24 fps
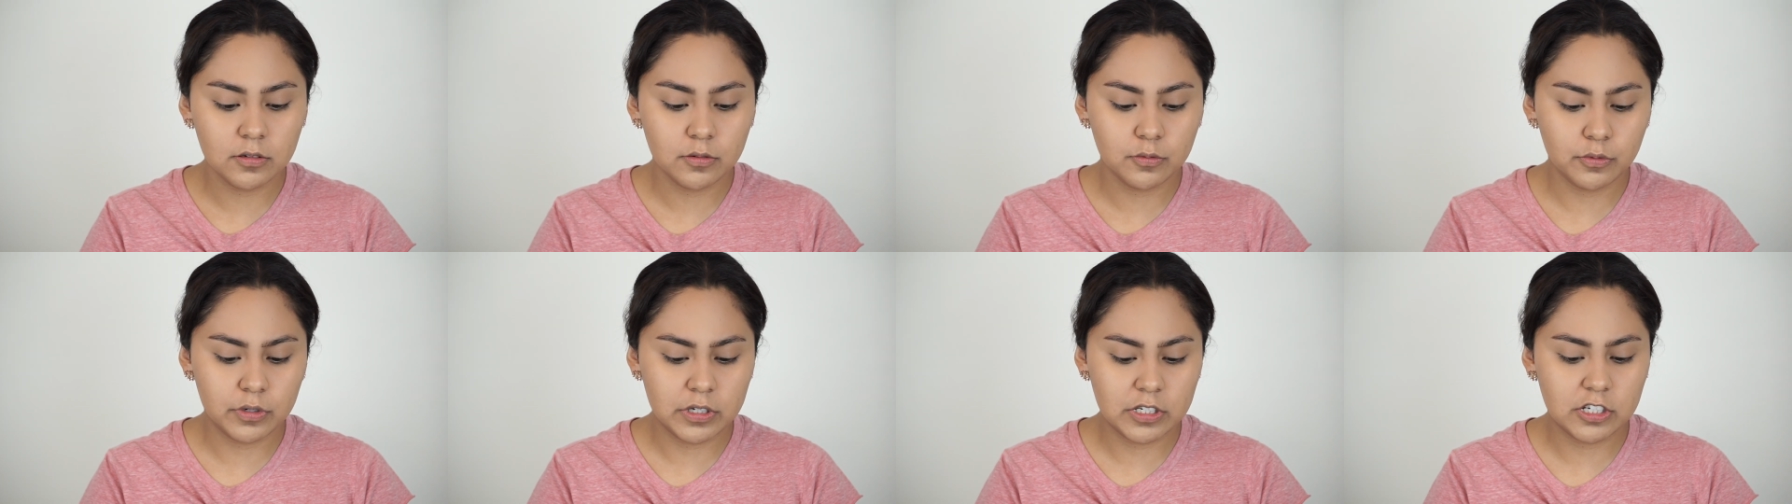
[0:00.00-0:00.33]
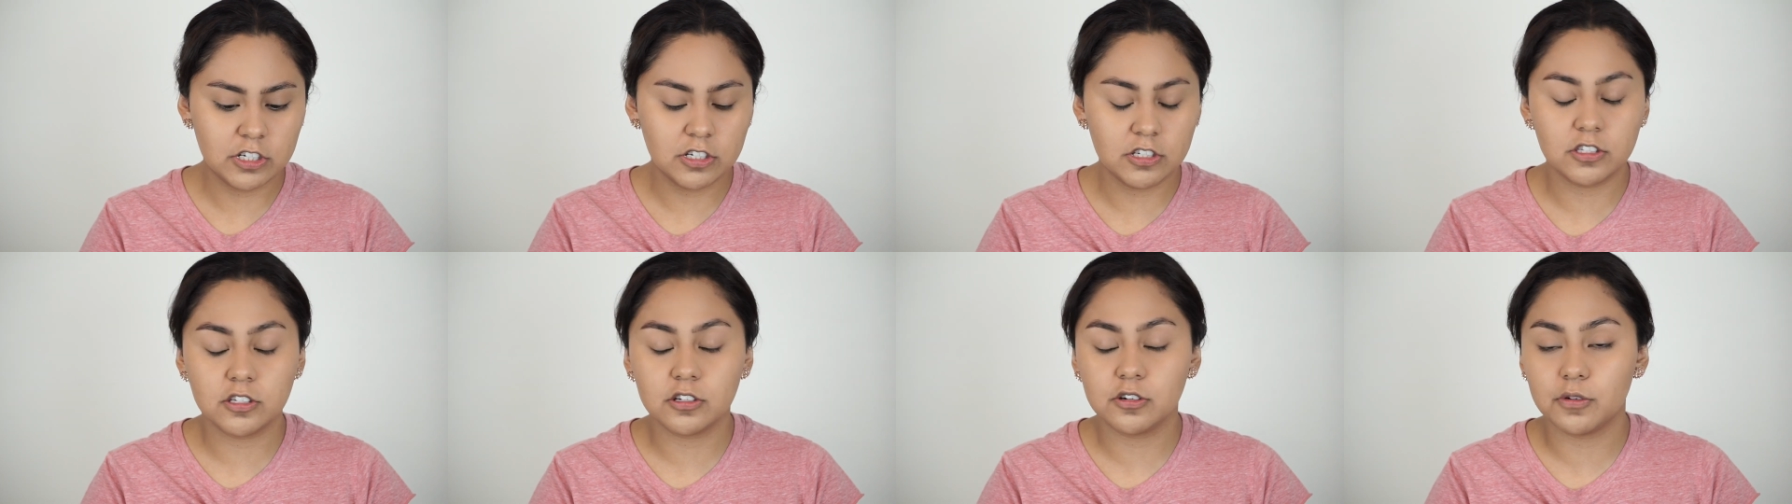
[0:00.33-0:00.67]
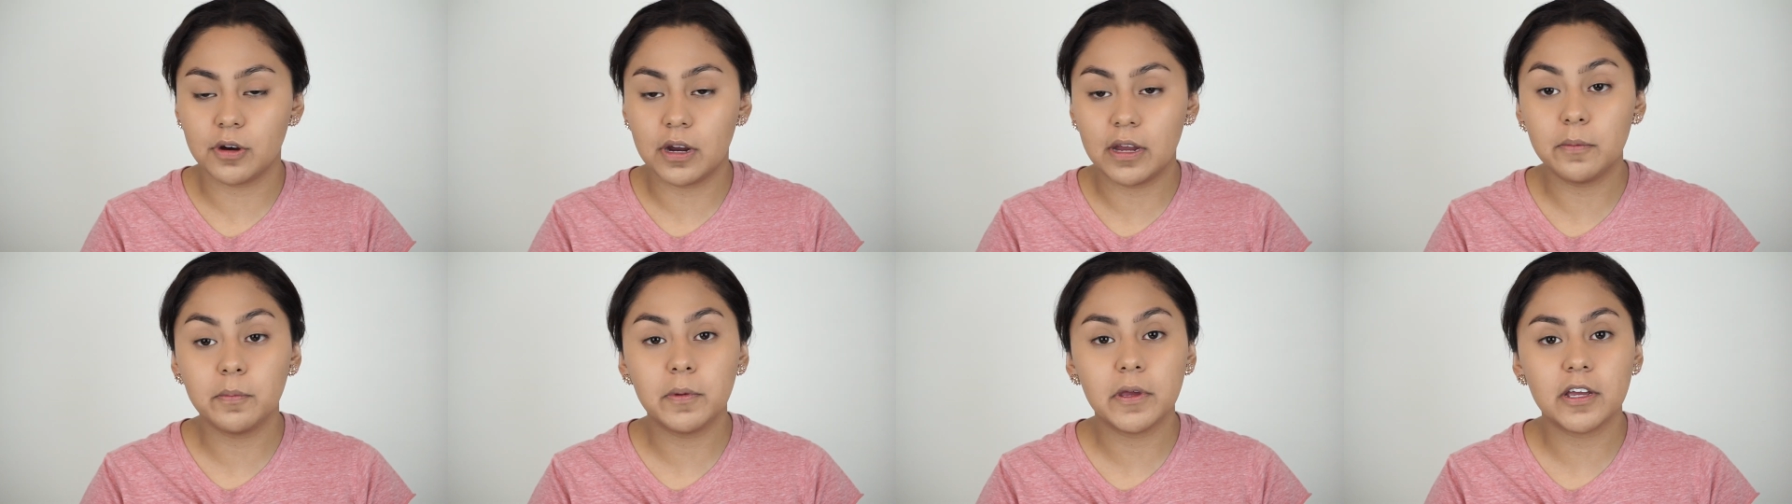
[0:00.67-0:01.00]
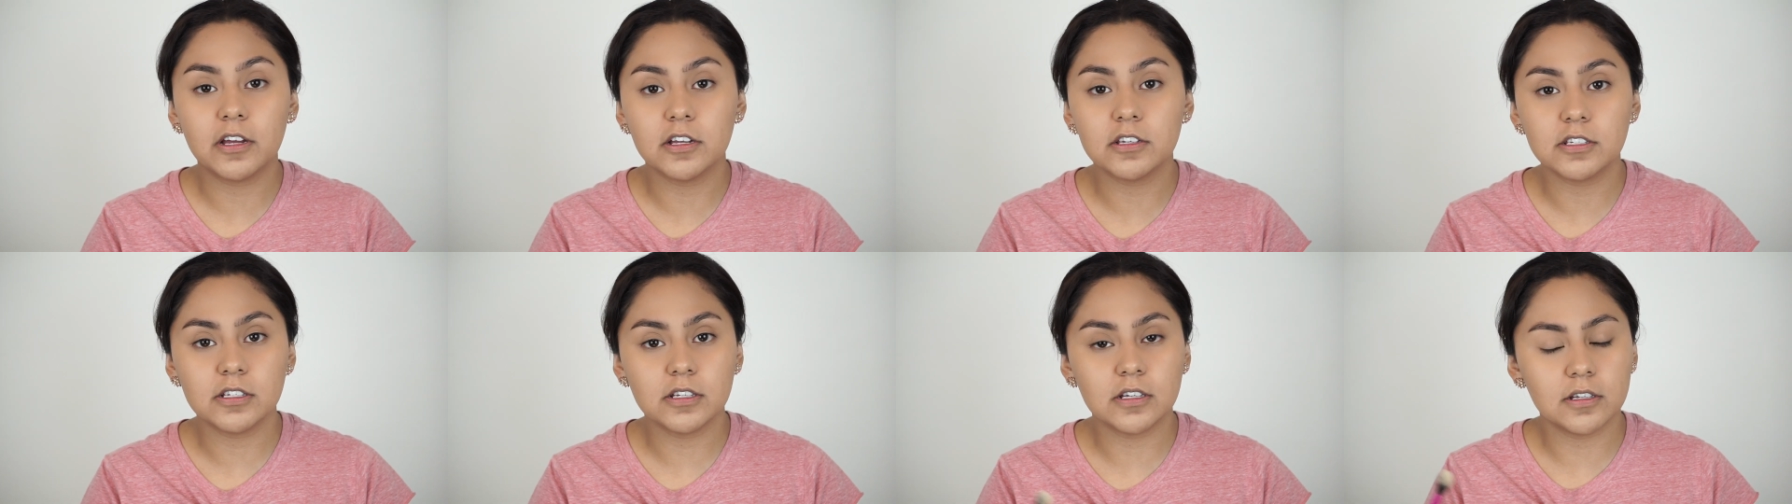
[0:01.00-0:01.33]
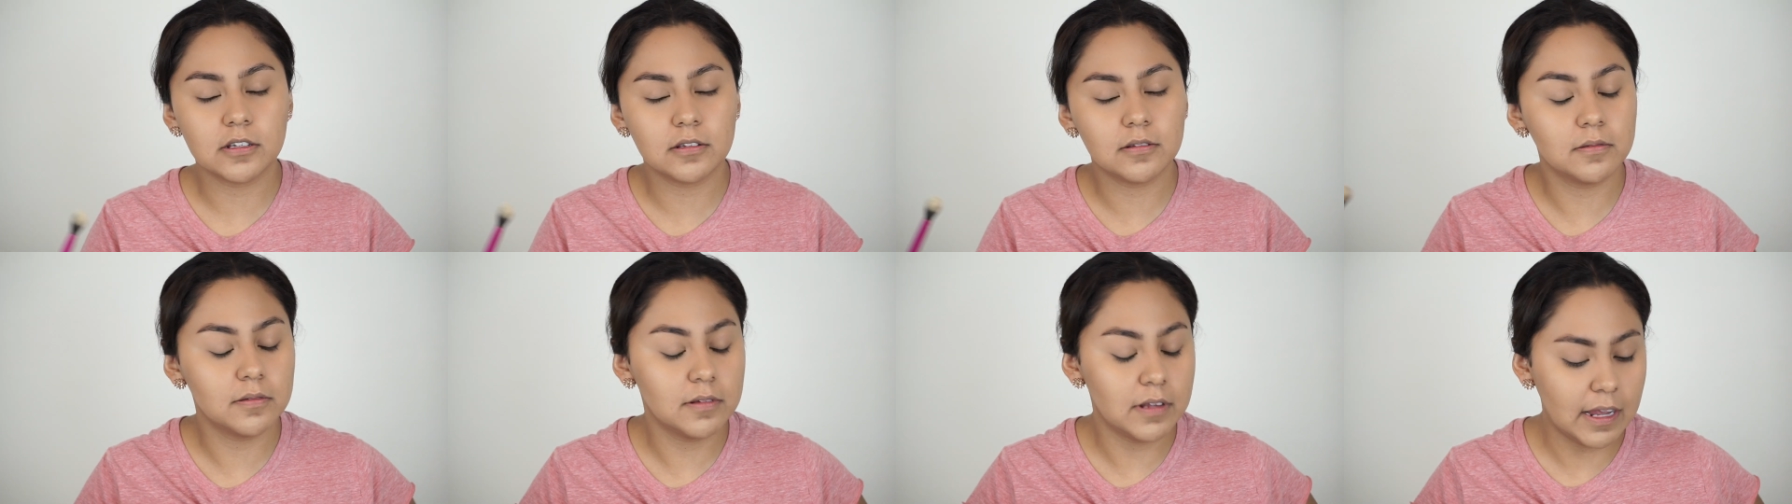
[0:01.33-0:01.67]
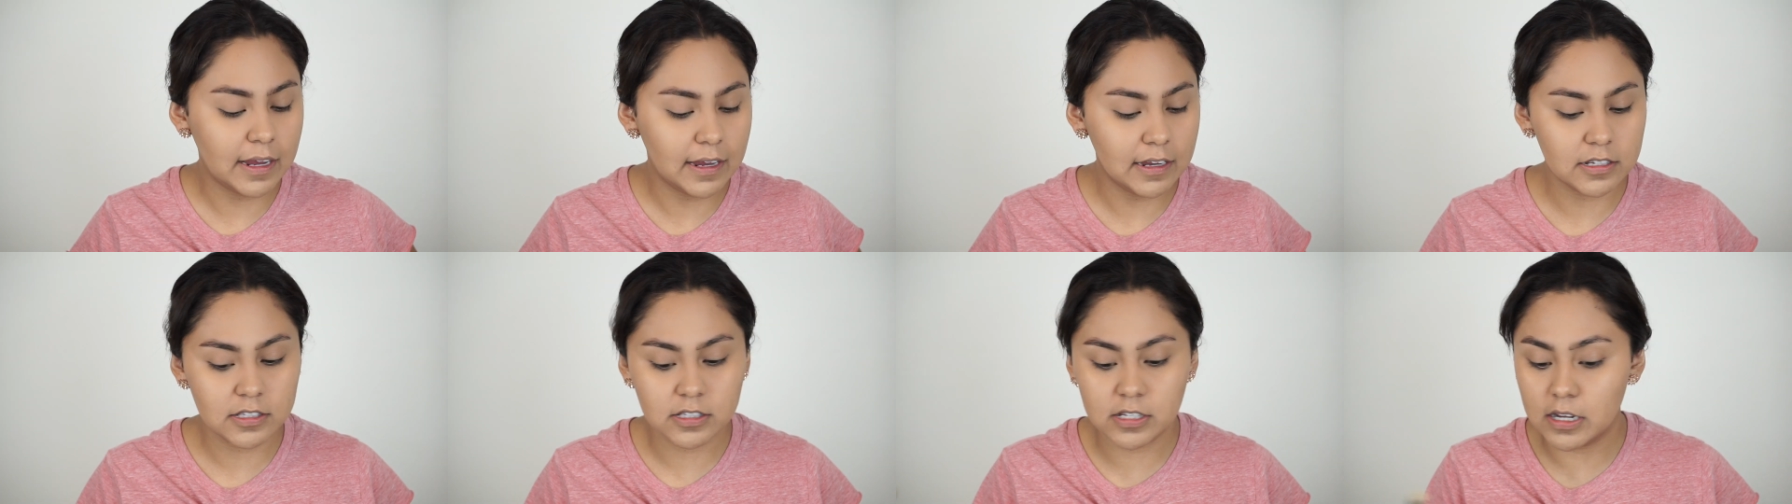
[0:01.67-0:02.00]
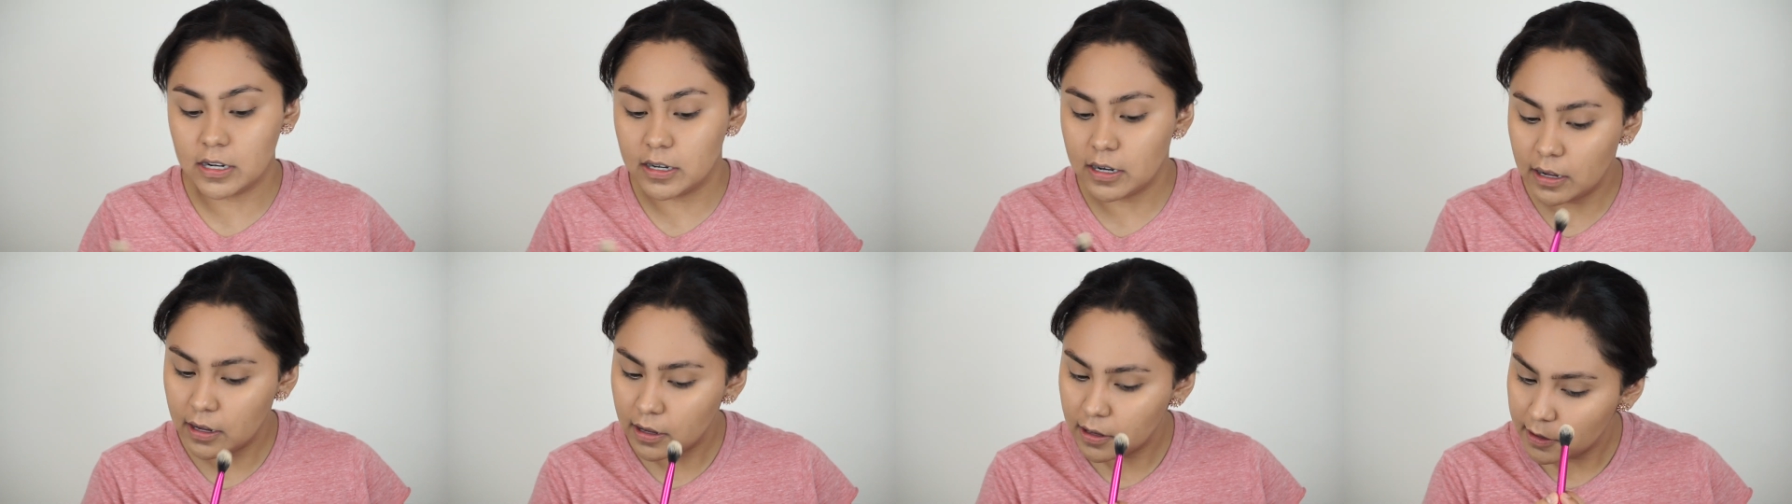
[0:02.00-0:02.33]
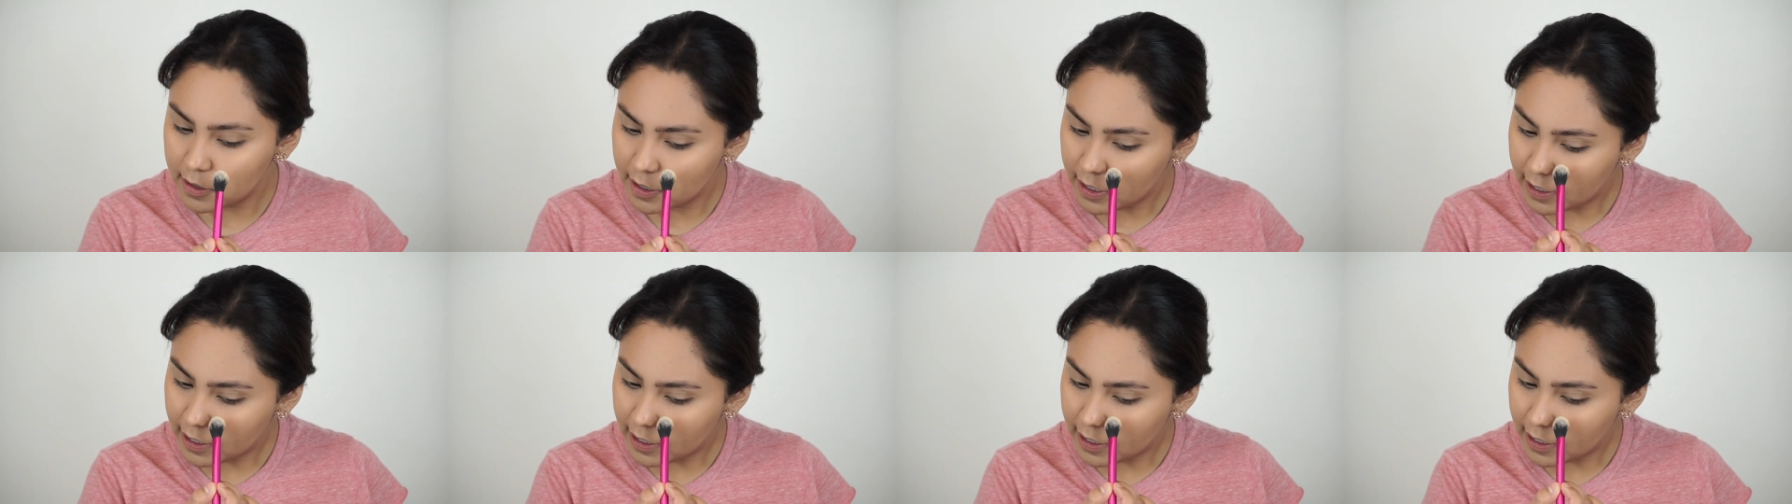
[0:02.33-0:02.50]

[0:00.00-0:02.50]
which is great because like I said,